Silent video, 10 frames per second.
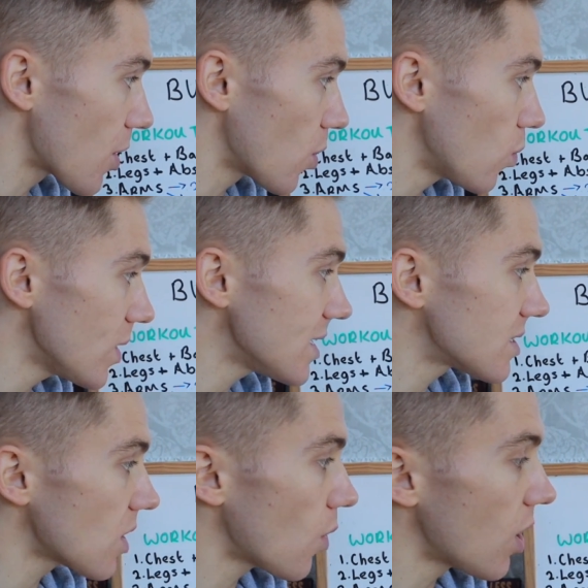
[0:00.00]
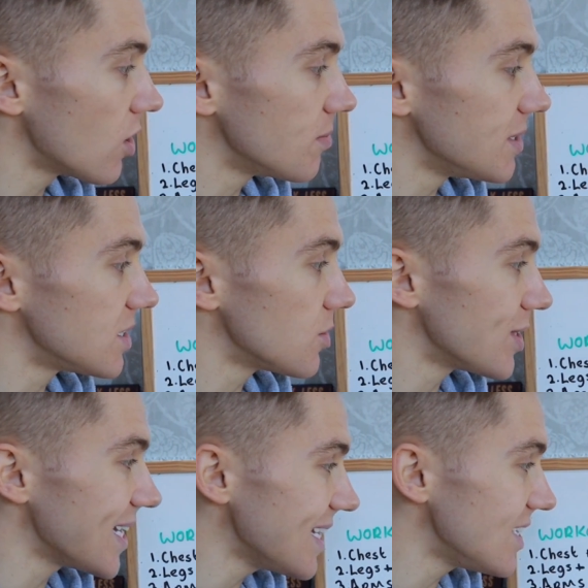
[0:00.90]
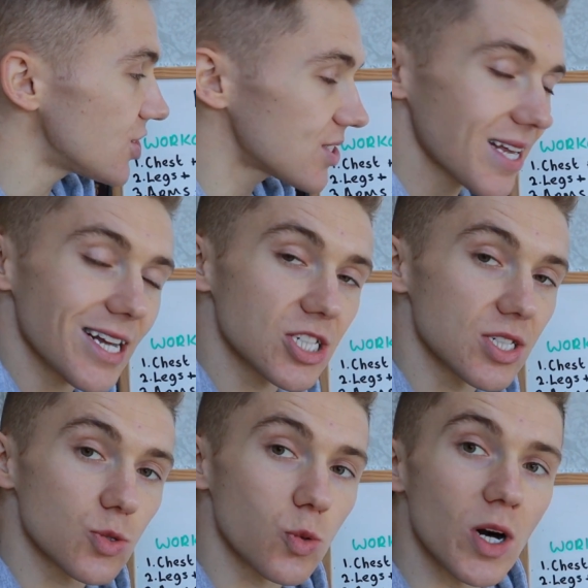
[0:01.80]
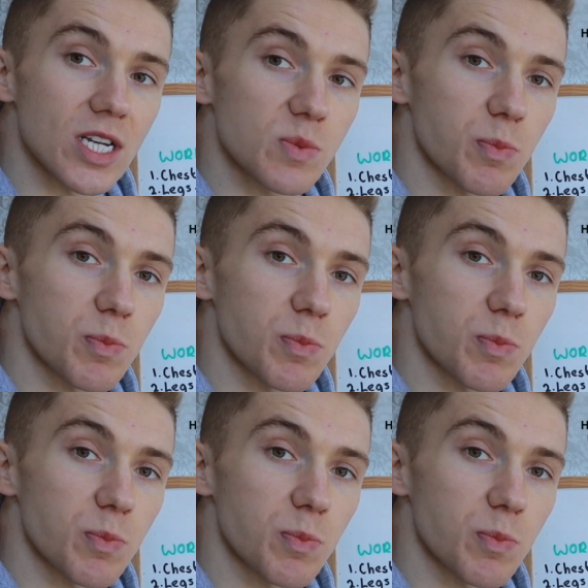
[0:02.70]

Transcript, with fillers: per week, so I will be doing each session twice,